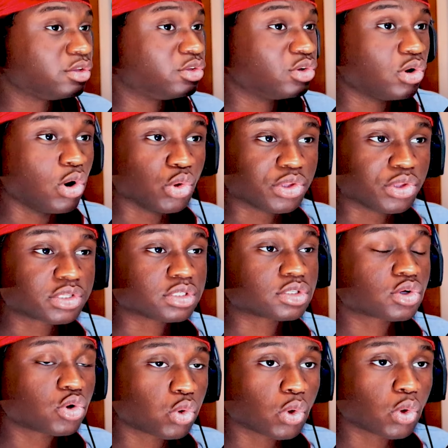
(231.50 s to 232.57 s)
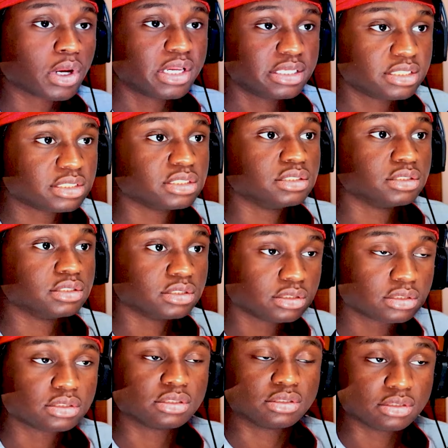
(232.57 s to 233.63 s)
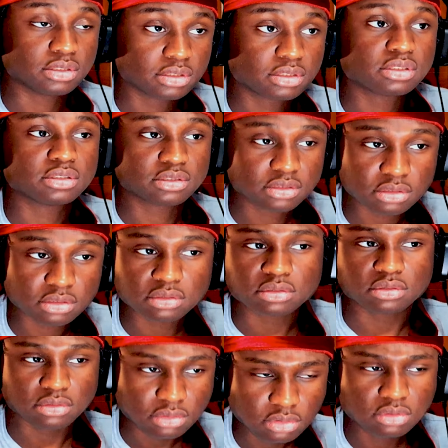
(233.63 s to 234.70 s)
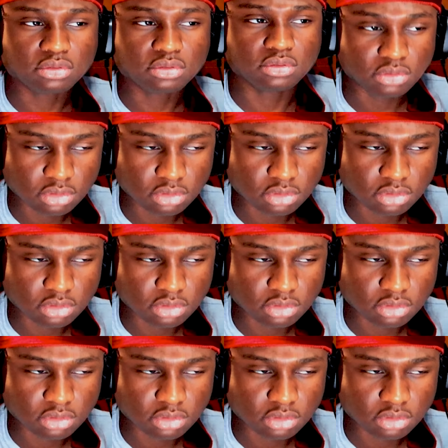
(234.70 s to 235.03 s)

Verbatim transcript: Yo, this is crazy. I just been calling my demons. I do what they say. Don't know why.